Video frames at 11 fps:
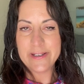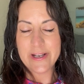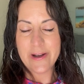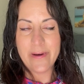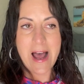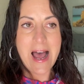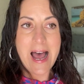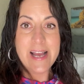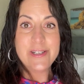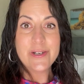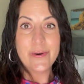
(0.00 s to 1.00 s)
So
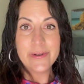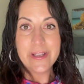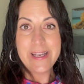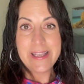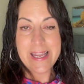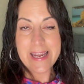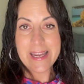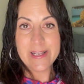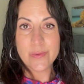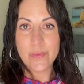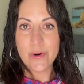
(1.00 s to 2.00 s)
totally think
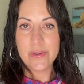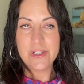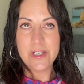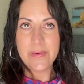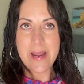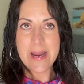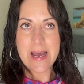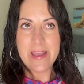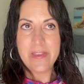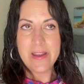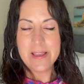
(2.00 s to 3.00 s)
it's worth doing.
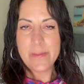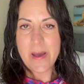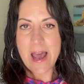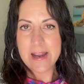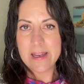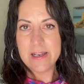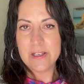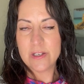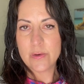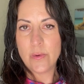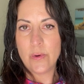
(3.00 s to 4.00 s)
I think the package
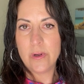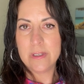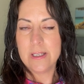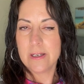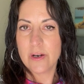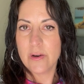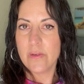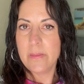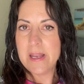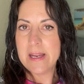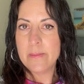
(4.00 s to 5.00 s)
is called the
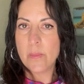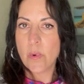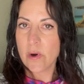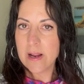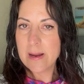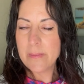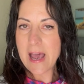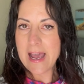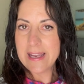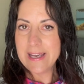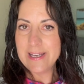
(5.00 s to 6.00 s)
Caribbean Morning
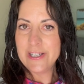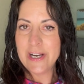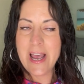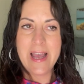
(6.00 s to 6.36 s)
Package.